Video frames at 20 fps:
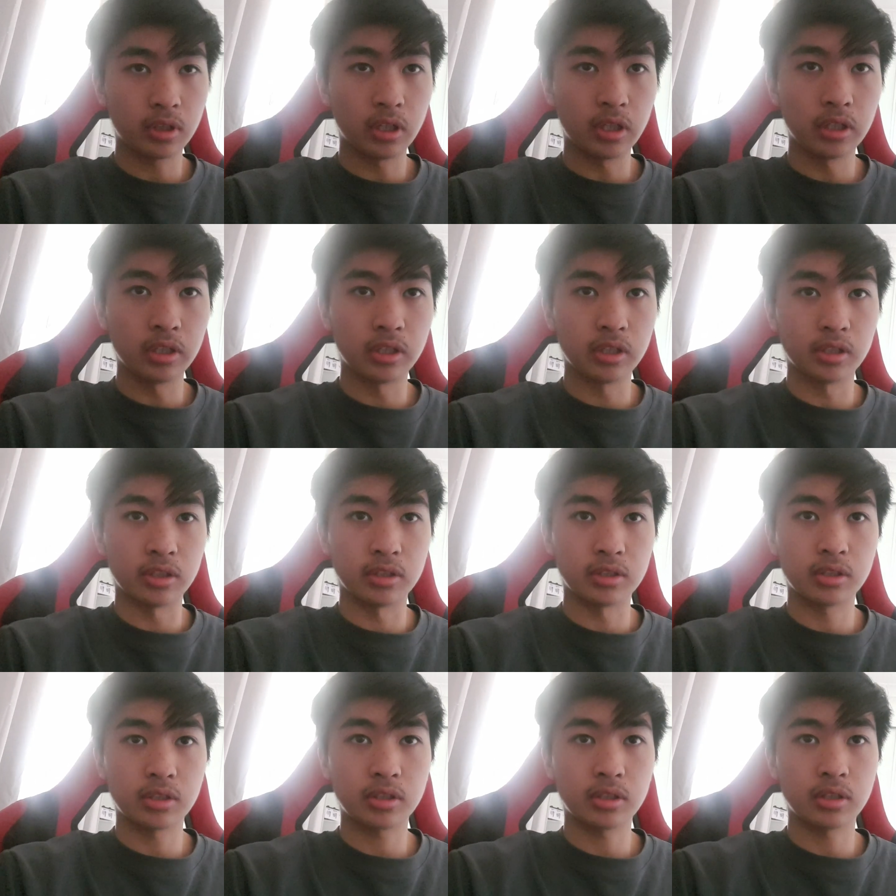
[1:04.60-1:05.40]

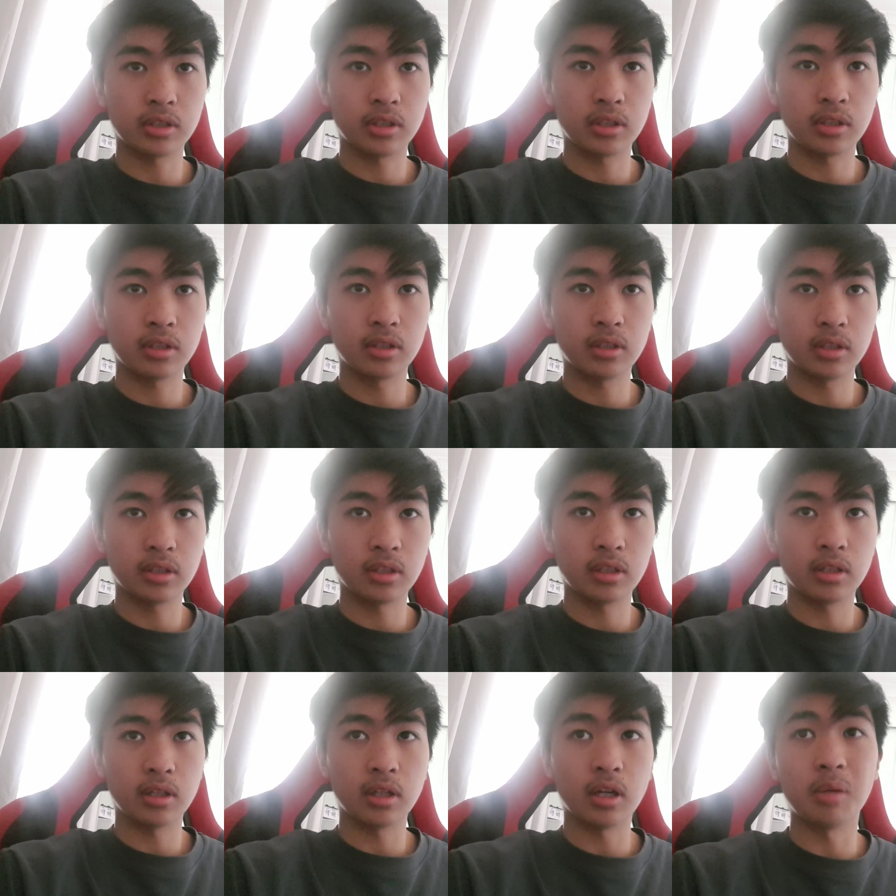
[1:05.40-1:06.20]
is
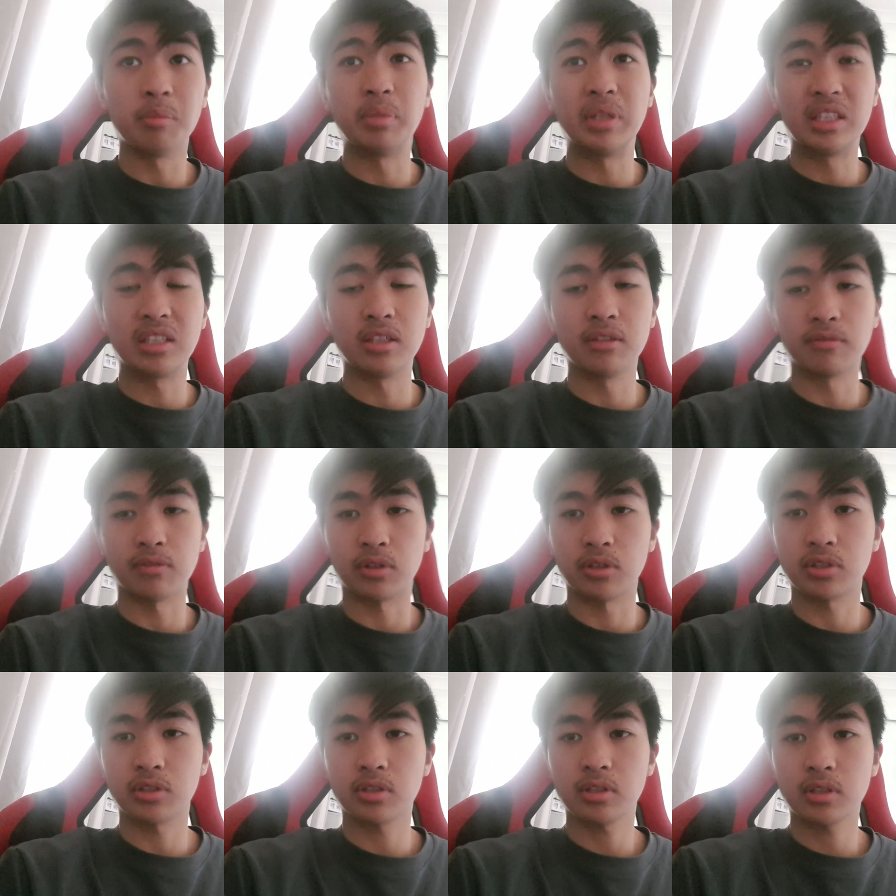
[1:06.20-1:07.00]
a big
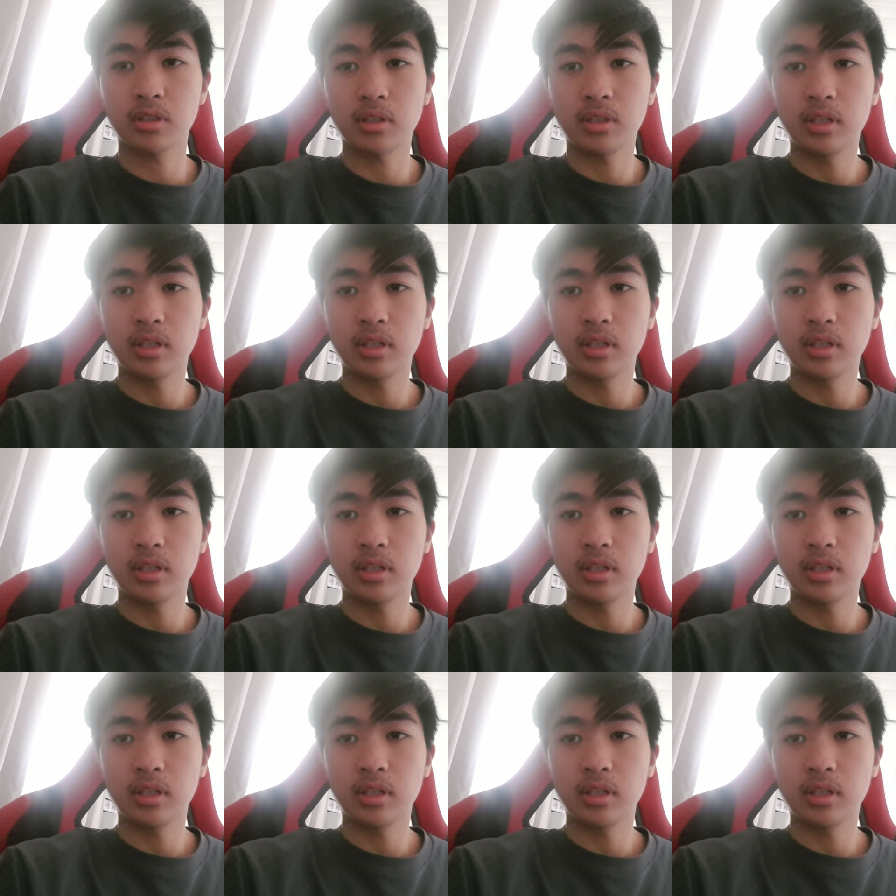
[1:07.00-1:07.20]
difference.